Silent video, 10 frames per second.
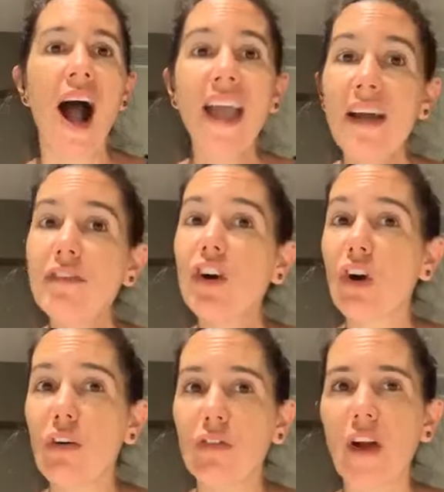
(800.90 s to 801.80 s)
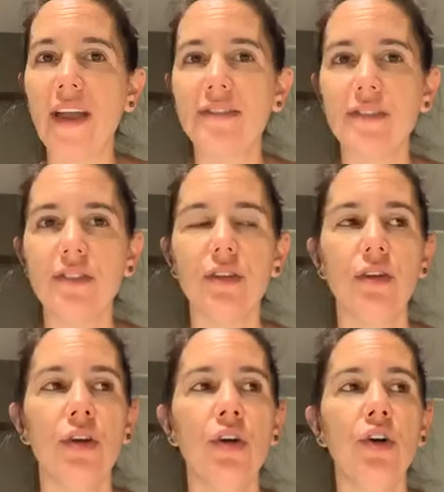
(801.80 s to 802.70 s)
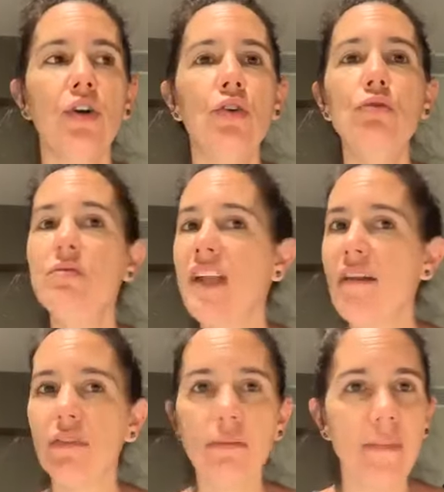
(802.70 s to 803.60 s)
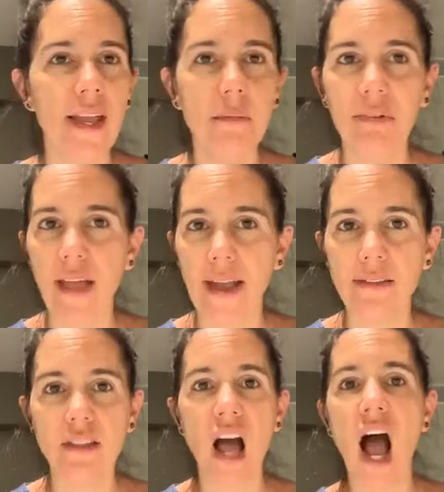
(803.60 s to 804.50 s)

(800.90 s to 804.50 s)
I have girlfriends who never make plans.